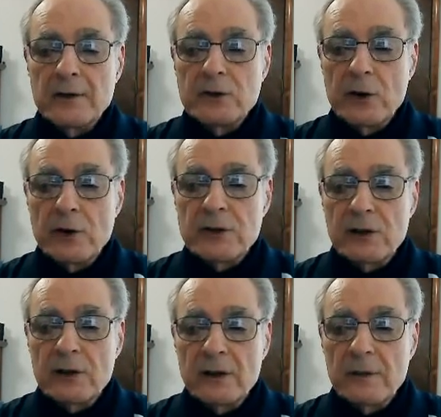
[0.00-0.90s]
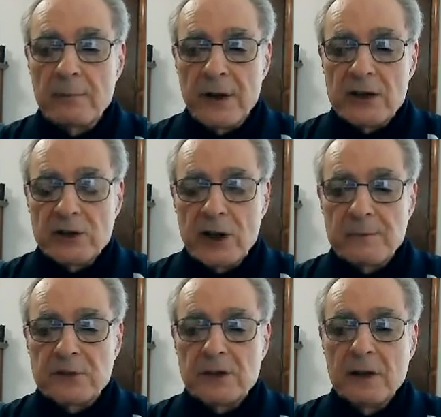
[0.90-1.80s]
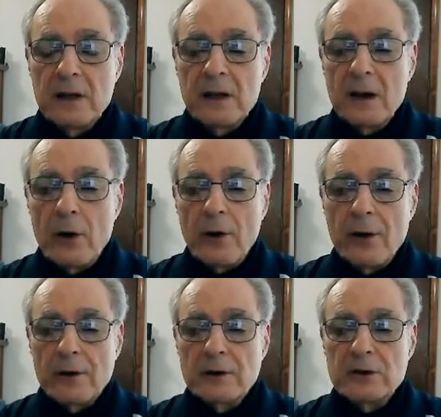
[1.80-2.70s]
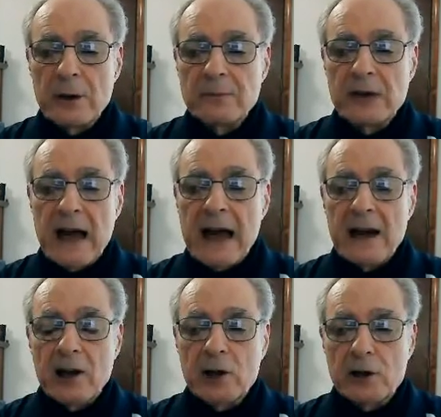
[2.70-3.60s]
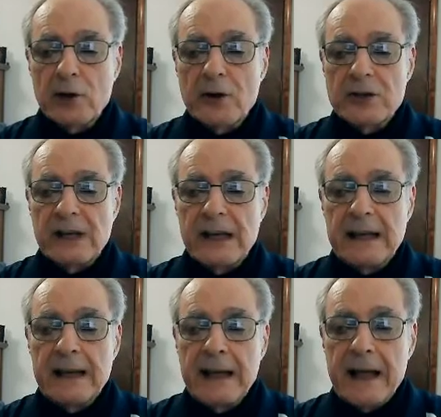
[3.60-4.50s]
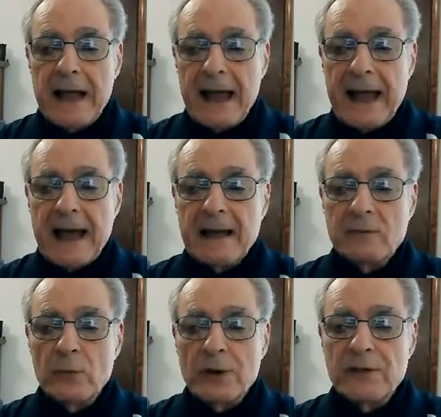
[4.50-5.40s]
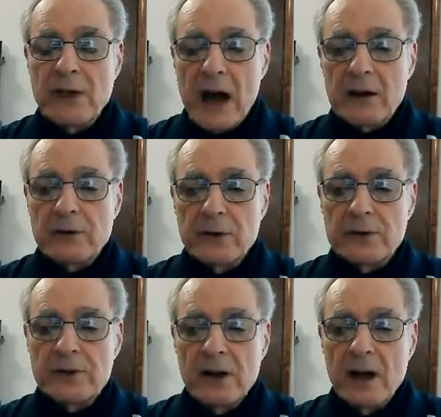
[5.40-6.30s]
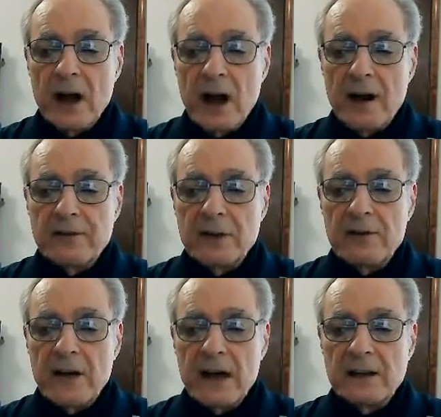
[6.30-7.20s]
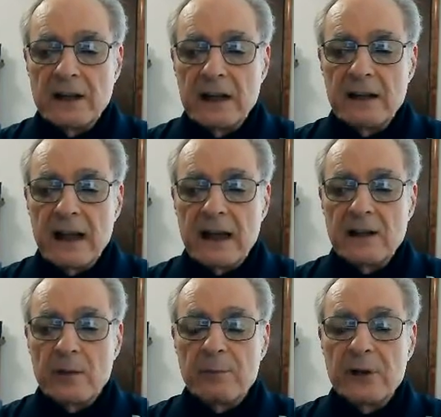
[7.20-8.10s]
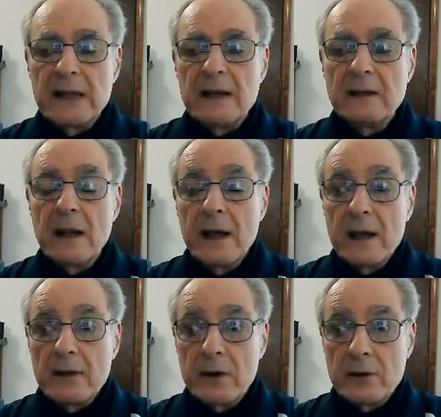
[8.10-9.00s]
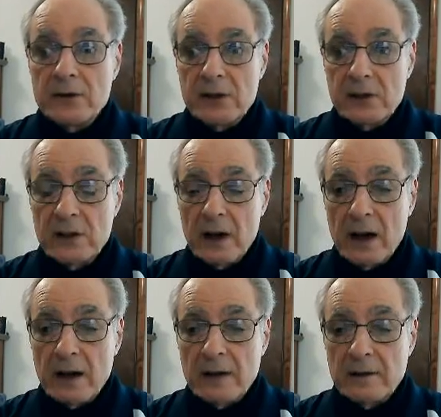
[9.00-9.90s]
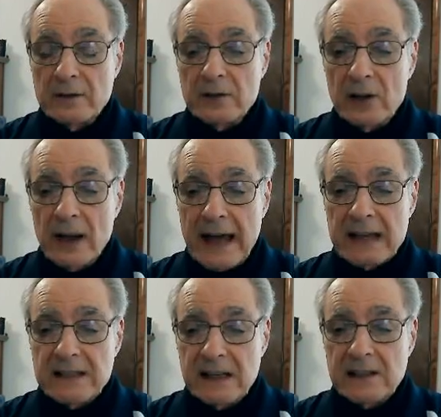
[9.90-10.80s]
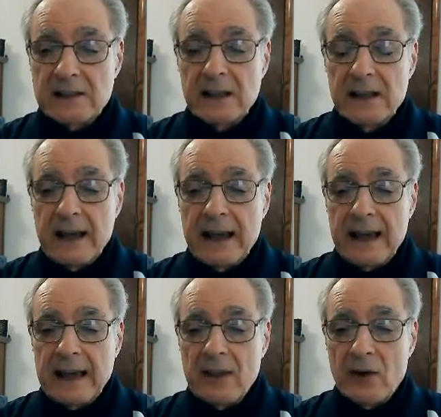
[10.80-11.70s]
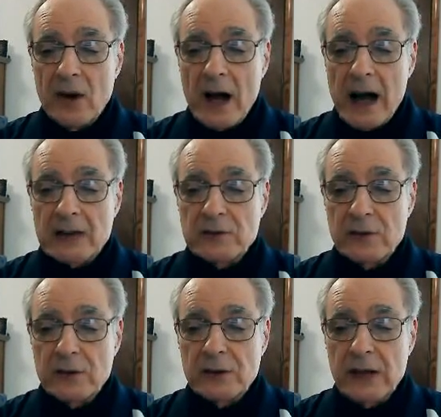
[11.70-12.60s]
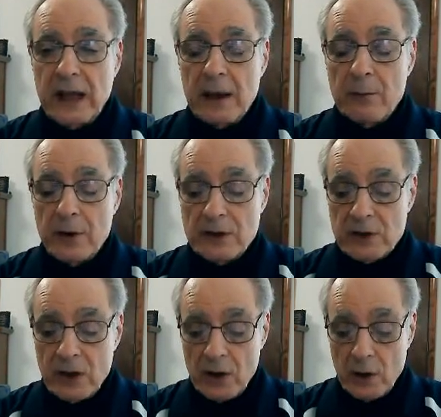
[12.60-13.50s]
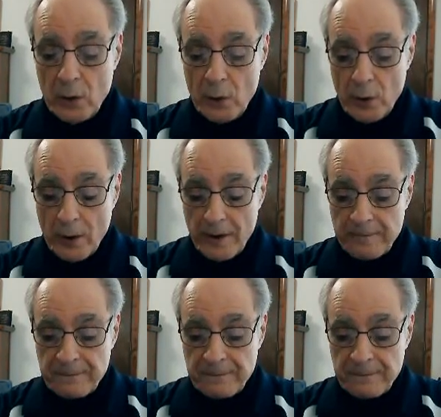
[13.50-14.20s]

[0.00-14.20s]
church bishops or some kind of clergy, and with doctors of divinity. They had completed their scholastics at either Oxford, Cambridge, or